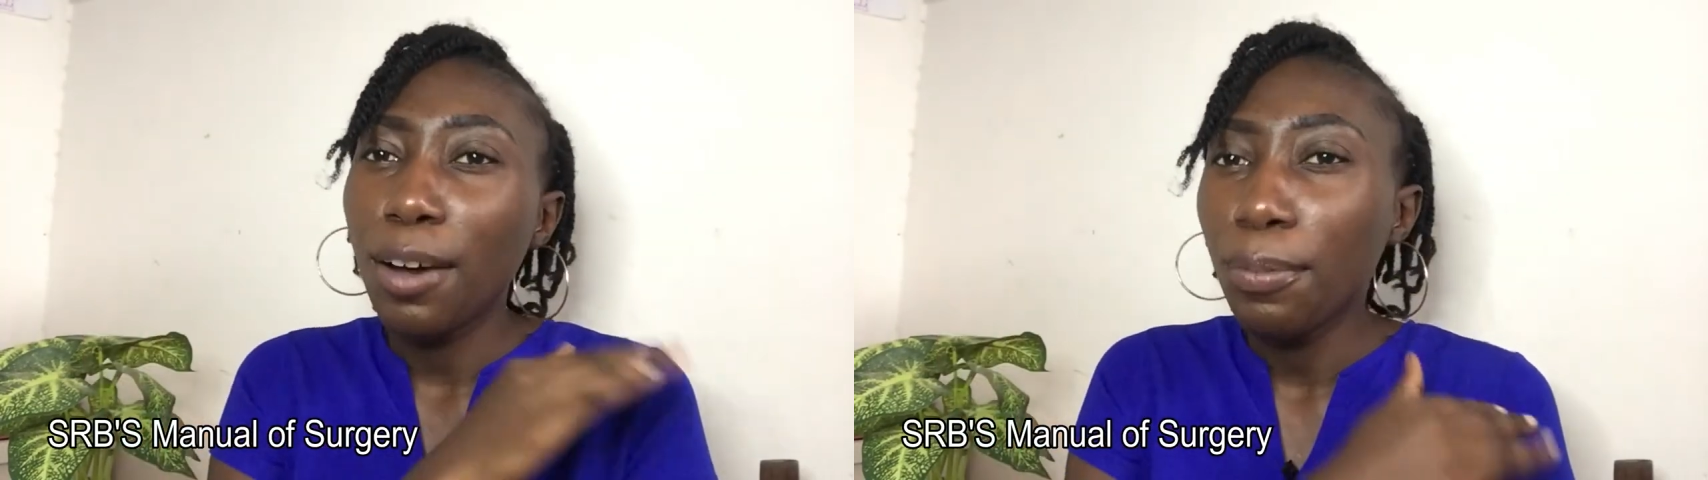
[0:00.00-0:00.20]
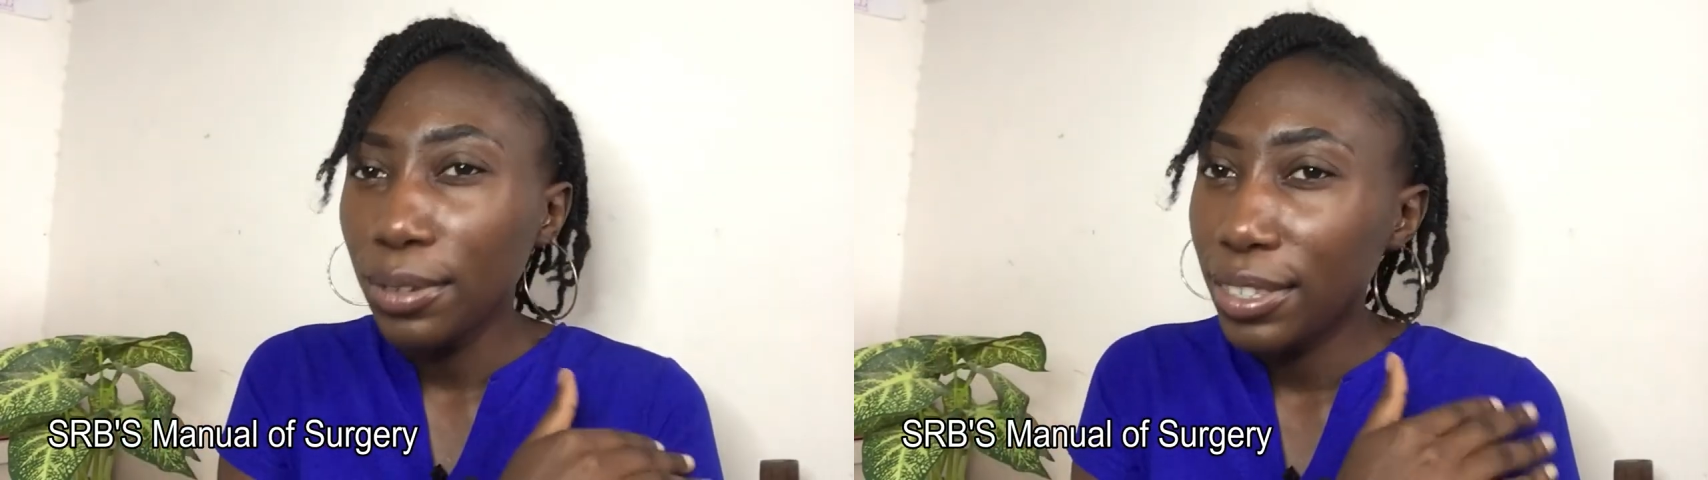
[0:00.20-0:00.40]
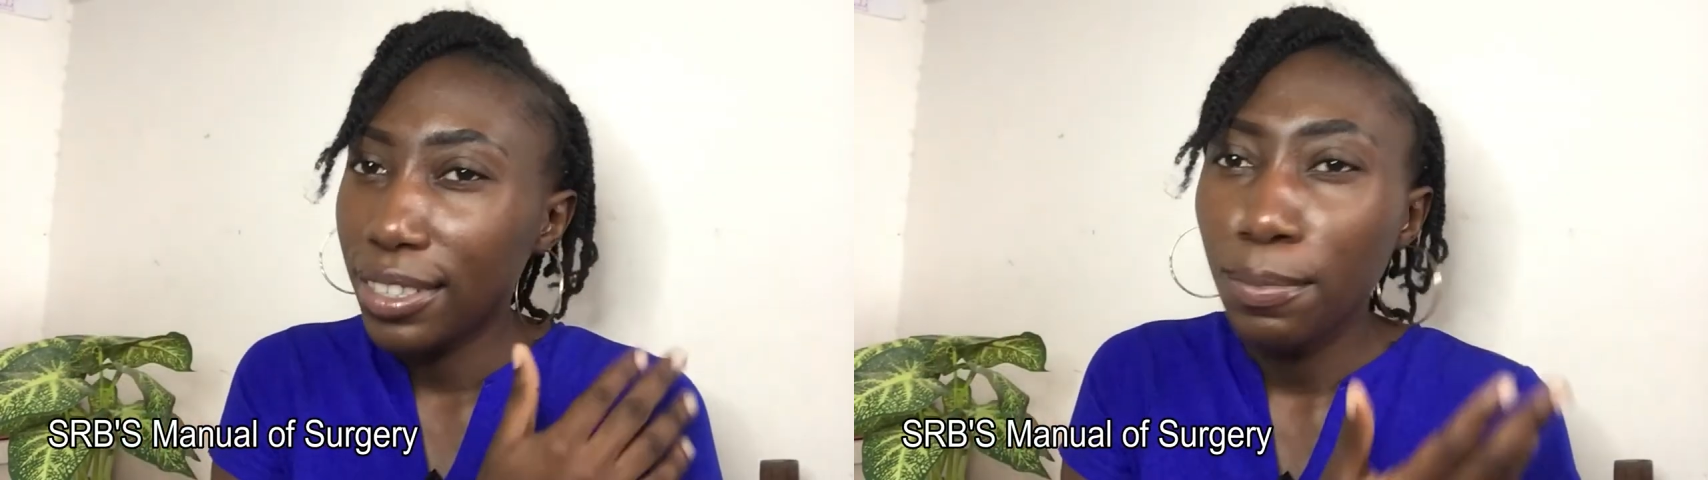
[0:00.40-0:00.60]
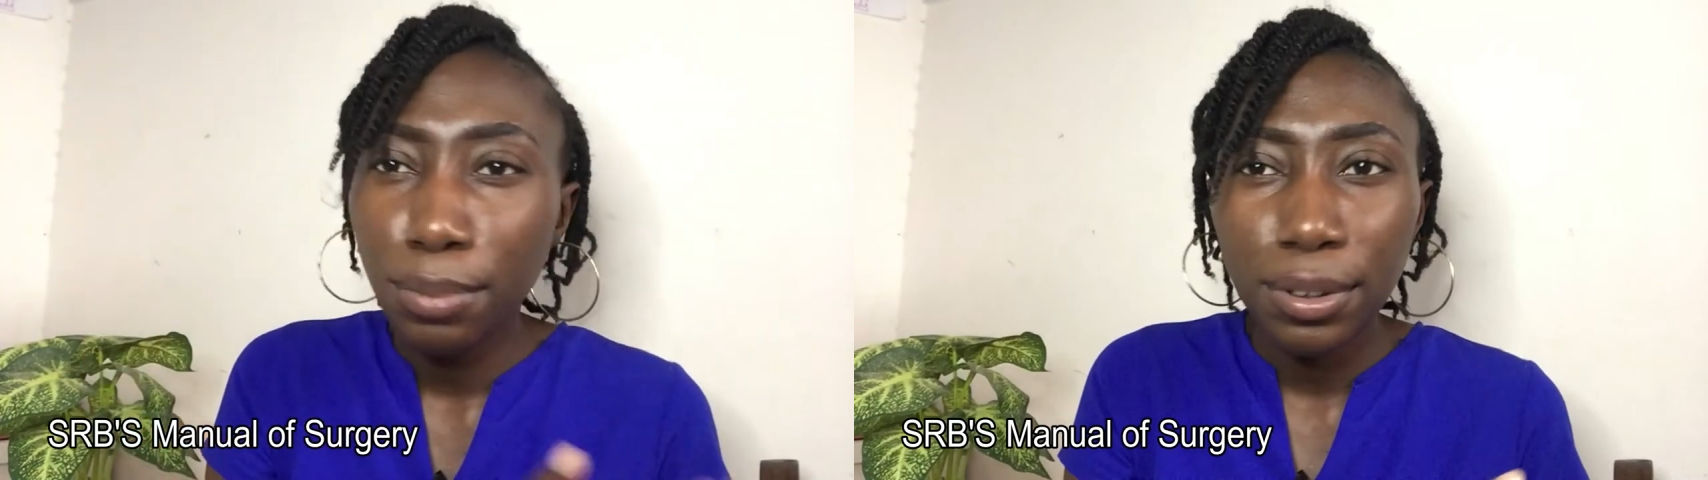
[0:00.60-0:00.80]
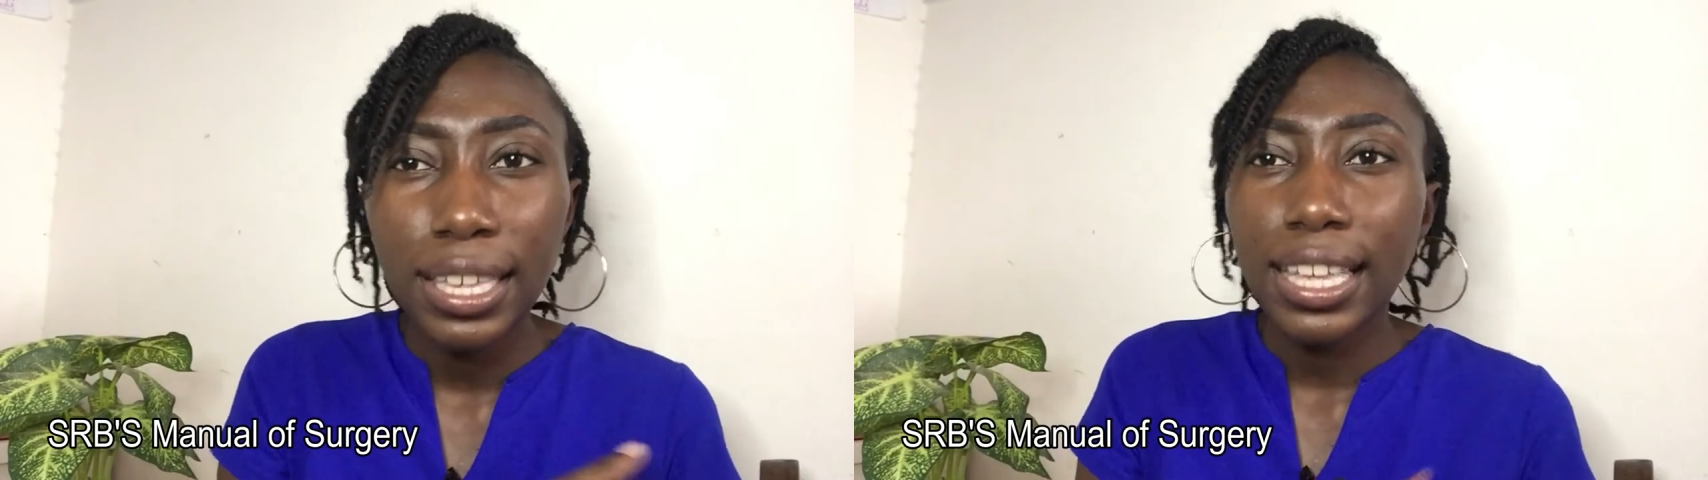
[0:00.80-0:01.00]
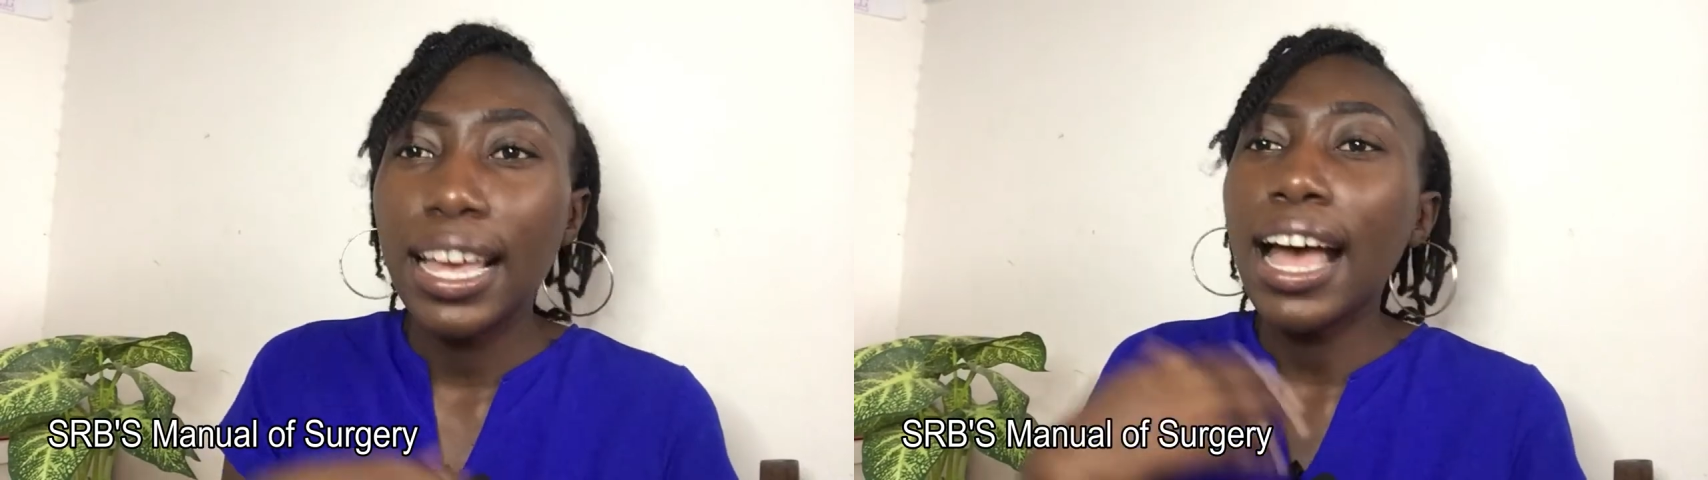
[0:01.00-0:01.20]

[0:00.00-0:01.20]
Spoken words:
I'll put the book here.